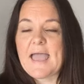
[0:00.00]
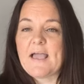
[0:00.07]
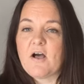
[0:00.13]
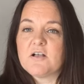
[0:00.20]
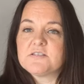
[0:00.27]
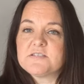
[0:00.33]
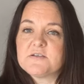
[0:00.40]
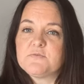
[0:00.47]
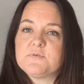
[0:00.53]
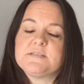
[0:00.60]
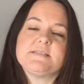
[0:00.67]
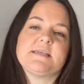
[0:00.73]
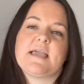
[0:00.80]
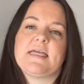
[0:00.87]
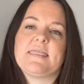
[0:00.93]
I also
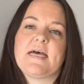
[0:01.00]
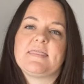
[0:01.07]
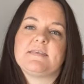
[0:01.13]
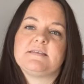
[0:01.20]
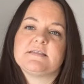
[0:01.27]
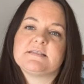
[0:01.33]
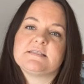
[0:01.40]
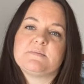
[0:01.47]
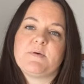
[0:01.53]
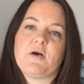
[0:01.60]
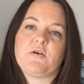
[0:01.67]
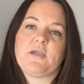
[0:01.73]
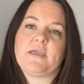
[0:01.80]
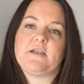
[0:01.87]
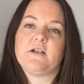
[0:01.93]
would say that the Dixie
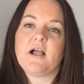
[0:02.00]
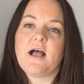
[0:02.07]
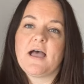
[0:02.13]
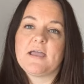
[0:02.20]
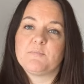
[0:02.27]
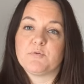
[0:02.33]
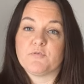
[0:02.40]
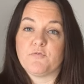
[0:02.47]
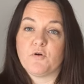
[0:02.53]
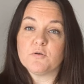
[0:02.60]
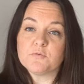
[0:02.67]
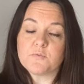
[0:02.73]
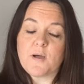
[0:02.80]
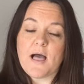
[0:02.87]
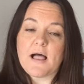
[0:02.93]
Belle Gator Hide
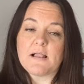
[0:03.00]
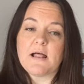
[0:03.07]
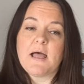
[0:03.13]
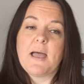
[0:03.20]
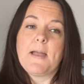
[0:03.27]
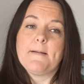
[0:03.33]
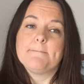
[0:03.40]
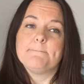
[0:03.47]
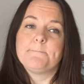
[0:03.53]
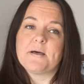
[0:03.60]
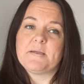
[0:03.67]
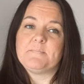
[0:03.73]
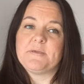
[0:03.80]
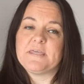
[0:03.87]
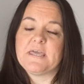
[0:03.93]
performed well,
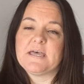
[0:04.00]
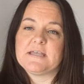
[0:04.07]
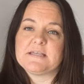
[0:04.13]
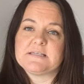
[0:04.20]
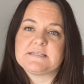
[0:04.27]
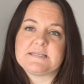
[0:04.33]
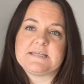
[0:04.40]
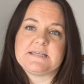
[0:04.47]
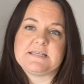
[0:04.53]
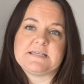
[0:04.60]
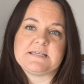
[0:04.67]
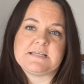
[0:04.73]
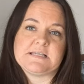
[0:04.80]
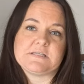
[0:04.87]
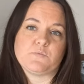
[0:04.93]
but because it
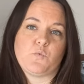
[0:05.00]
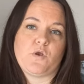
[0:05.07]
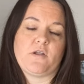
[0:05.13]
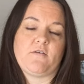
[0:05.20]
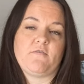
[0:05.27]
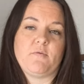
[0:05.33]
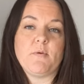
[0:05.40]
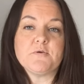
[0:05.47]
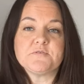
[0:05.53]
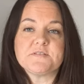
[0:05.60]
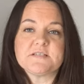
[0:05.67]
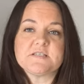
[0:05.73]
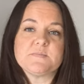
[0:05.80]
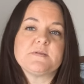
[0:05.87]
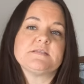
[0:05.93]
is one of the
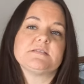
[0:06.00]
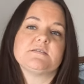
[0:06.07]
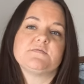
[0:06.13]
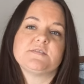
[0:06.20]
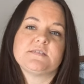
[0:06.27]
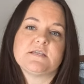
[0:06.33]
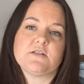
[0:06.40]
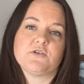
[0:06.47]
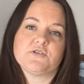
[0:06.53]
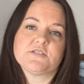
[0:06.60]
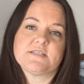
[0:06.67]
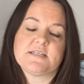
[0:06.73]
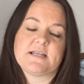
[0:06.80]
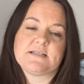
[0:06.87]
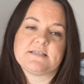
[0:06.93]
most expensive
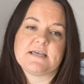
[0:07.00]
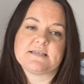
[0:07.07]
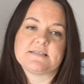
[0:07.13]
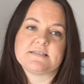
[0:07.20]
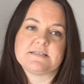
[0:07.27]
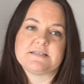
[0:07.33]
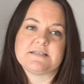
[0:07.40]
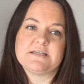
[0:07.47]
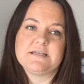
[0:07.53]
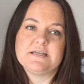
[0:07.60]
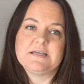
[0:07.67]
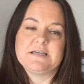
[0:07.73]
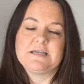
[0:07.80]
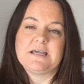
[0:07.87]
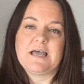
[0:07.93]
sealers that I tested,
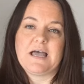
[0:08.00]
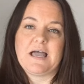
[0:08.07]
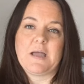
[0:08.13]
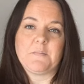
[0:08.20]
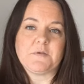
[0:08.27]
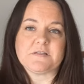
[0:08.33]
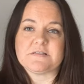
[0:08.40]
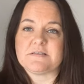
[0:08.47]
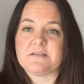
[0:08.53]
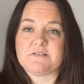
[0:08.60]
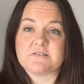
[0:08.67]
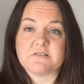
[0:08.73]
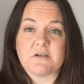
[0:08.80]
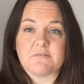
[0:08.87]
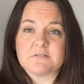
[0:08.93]
I'm gonna say
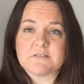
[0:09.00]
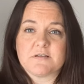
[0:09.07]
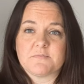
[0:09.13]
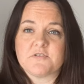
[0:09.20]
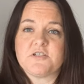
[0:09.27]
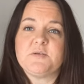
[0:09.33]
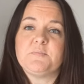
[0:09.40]
just go with something